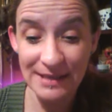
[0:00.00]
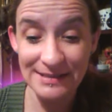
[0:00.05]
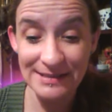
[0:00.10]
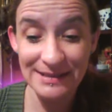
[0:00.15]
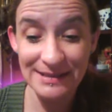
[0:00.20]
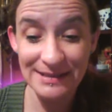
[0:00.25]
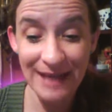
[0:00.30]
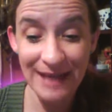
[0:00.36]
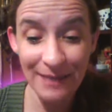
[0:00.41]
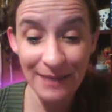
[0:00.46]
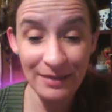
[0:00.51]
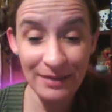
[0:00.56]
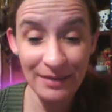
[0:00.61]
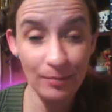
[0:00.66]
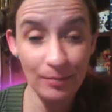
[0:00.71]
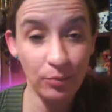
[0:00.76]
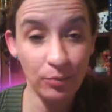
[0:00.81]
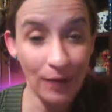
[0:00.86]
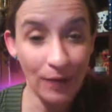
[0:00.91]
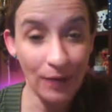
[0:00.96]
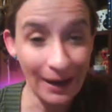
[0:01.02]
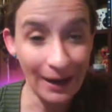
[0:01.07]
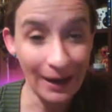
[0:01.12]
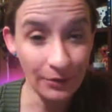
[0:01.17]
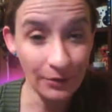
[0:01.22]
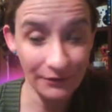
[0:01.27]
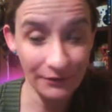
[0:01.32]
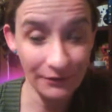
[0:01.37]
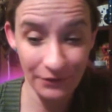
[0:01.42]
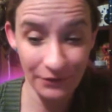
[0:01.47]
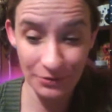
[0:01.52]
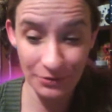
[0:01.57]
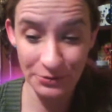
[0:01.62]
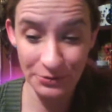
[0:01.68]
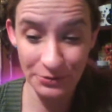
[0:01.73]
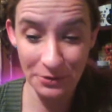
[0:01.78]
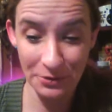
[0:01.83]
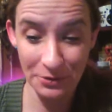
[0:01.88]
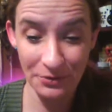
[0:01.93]
today be proud of your
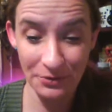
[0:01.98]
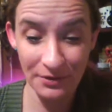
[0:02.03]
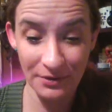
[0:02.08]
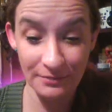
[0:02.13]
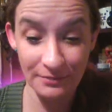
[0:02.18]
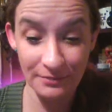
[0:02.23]
truth.